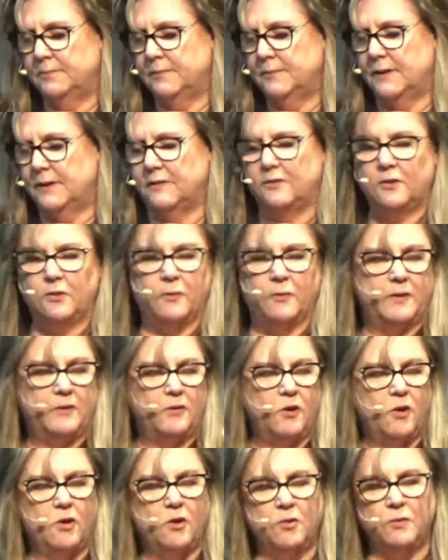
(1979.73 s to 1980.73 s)
And so I
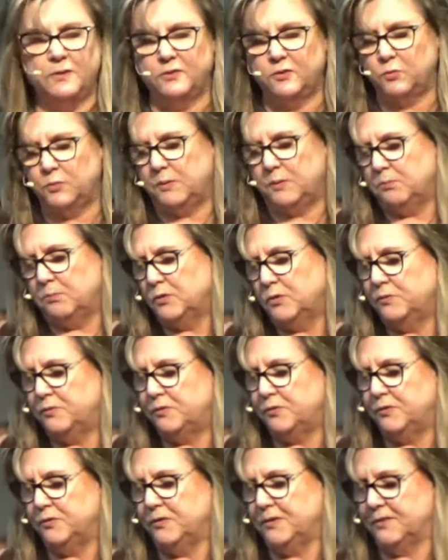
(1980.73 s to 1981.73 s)
know as we move
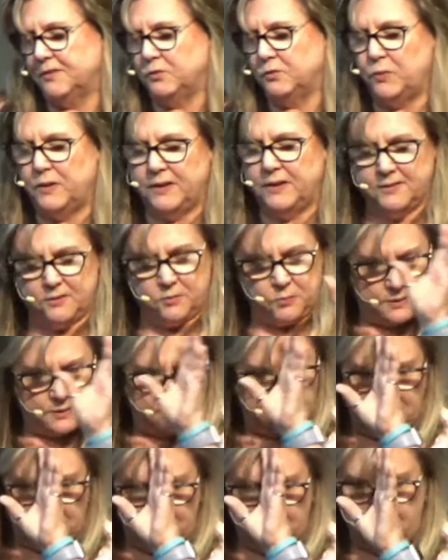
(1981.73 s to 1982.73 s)
through this week, as we
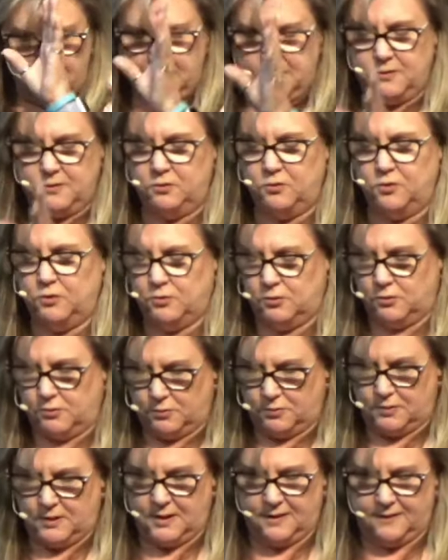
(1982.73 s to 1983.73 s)

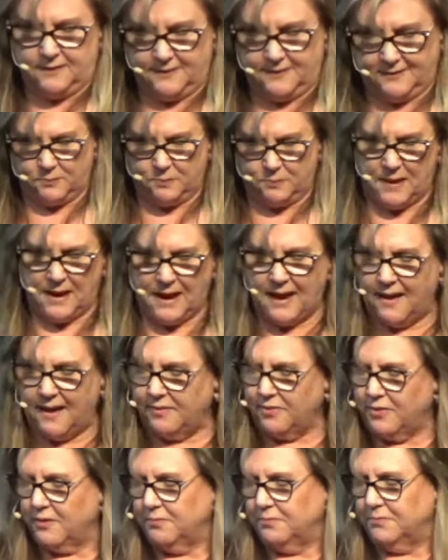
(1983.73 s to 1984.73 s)
continue on
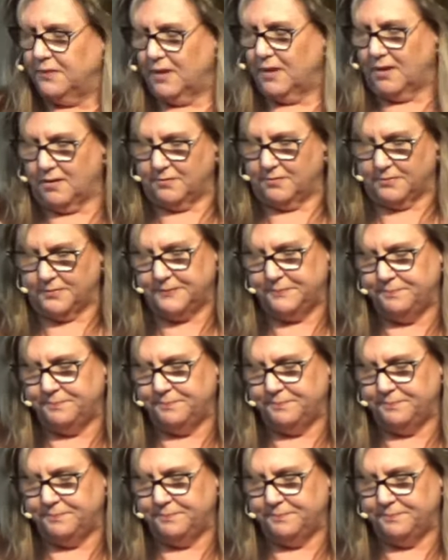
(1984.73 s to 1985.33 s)
path of love,